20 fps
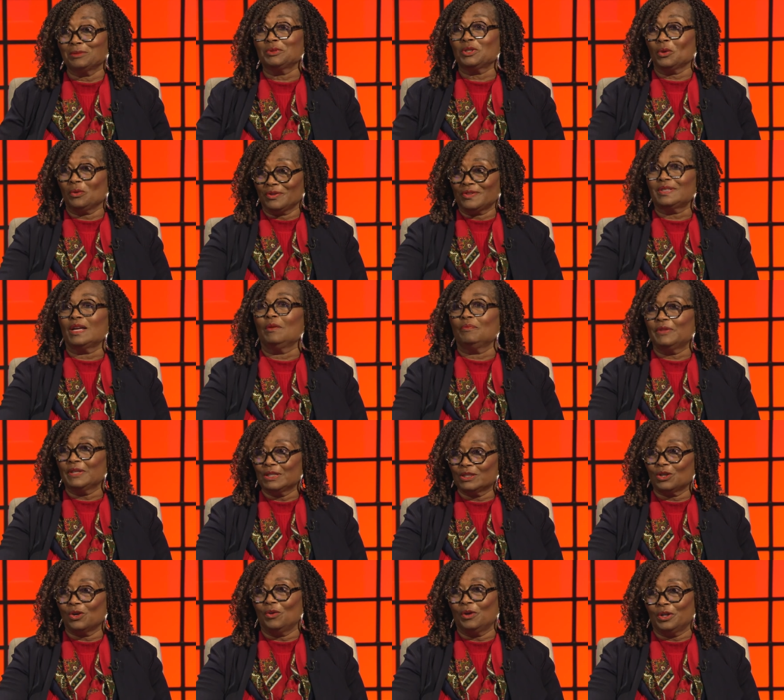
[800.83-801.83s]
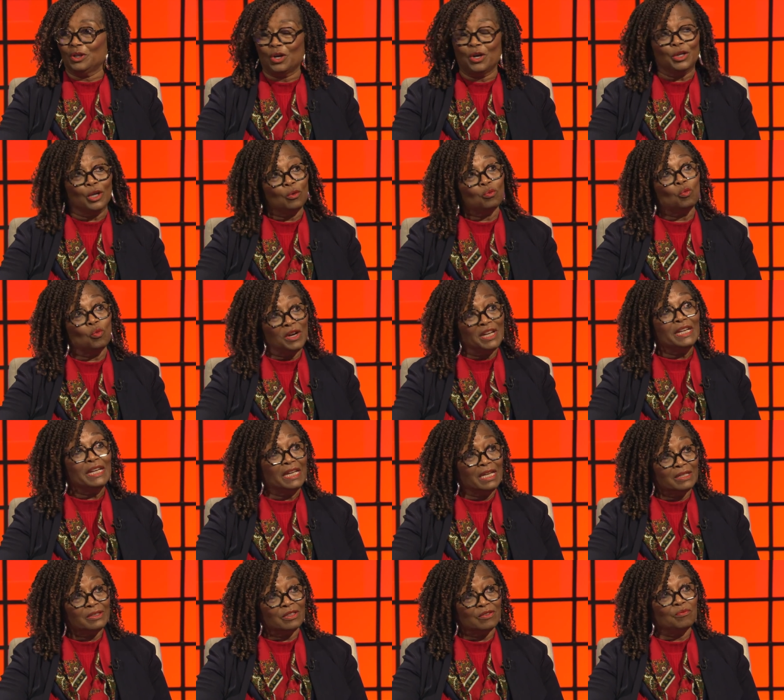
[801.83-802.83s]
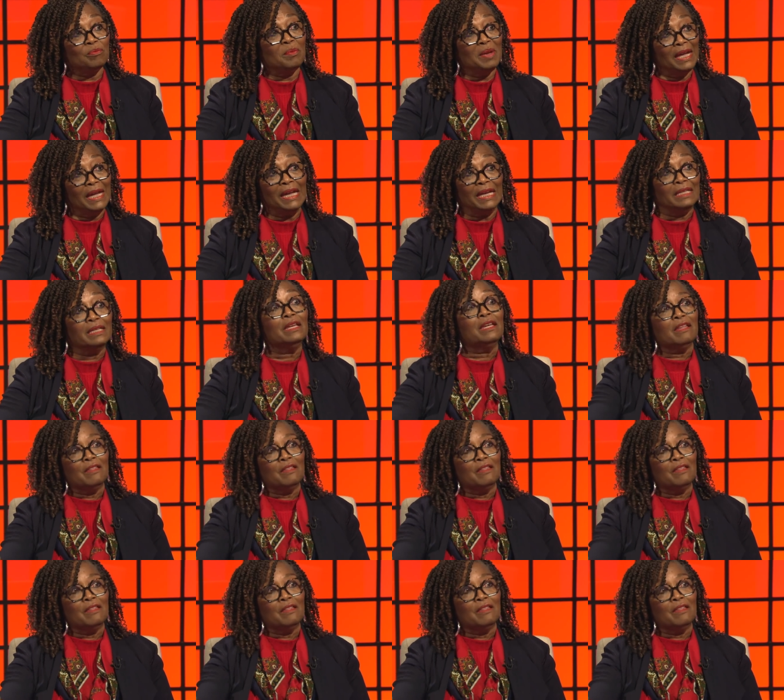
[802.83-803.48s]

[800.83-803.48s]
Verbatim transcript: So if something's going on on one end of Main,